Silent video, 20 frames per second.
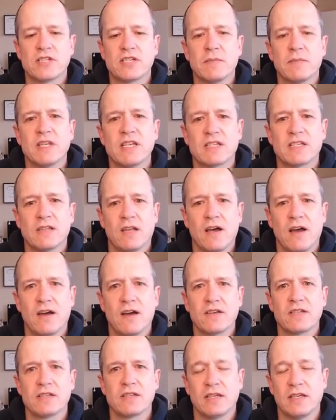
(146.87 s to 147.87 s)
some of these
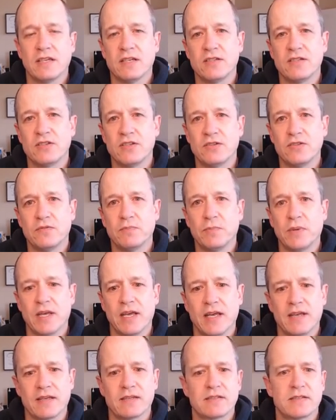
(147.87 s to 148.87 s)
logs into
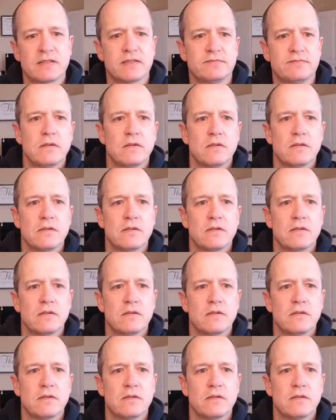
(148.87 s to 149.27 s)
planks.